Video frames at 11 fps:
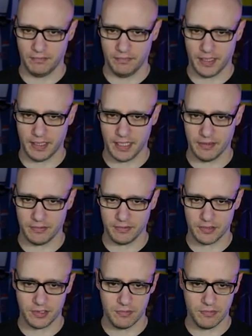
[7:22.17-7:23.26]
Back out
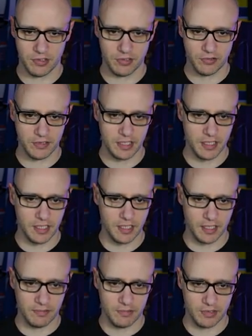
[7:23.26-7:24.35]
to Mazzari.
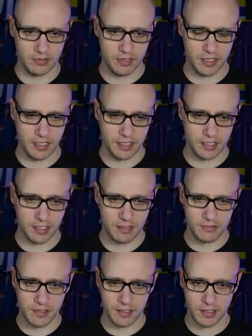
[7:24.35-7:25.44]
Mazzari gets
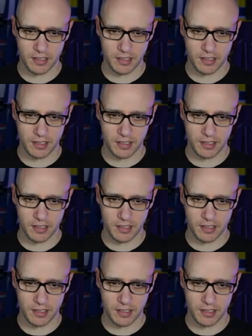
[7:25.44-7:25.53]
Koeman.